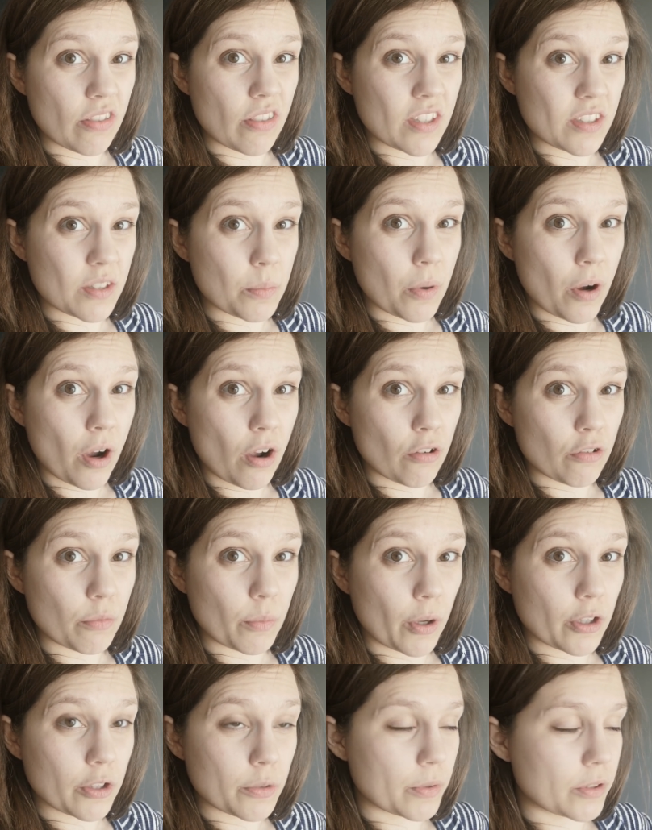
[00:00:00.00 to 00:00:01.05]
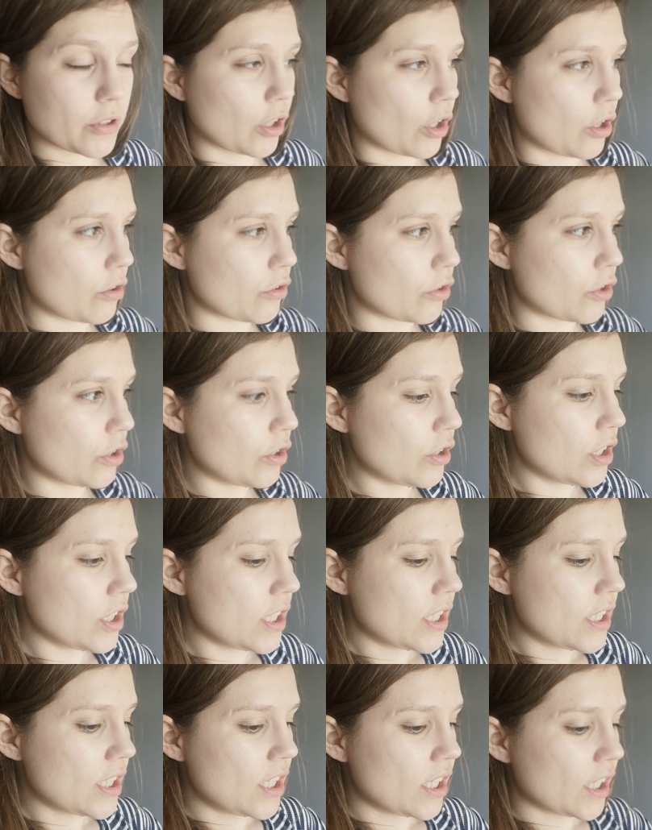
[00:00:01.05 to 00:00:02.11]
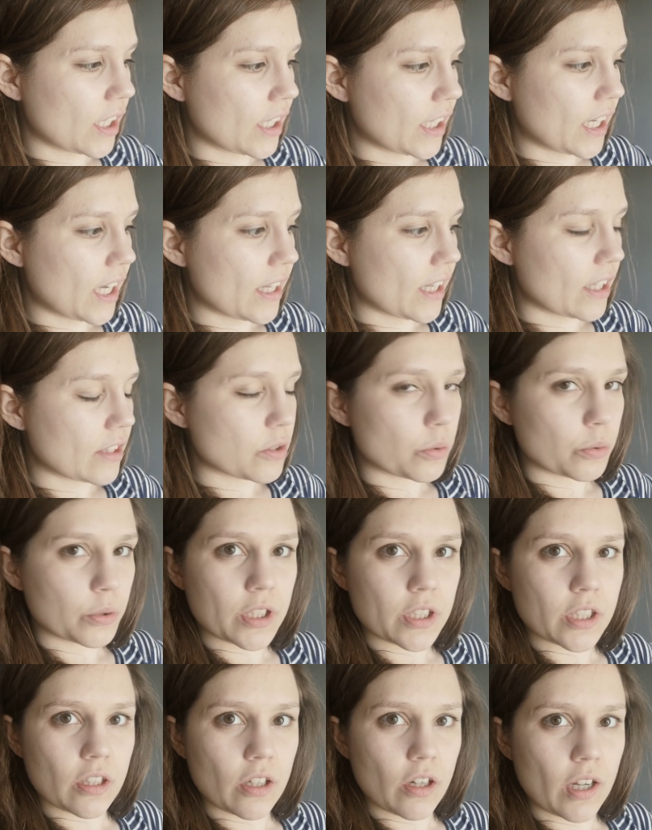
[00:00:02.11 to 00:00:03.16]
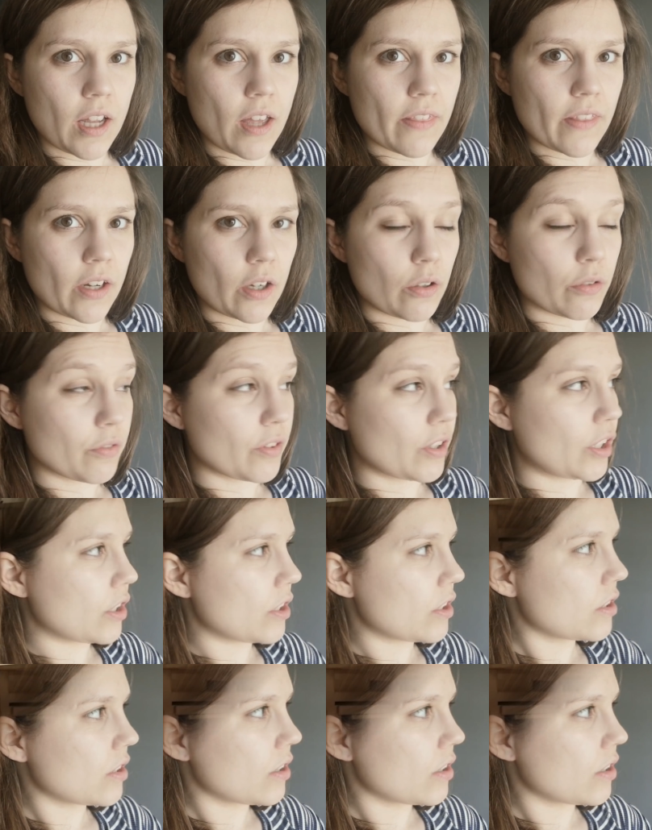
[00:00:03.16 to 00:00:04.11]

There's a pile for my husband to go through. Gonna get that sorted tonight and then I'll finish.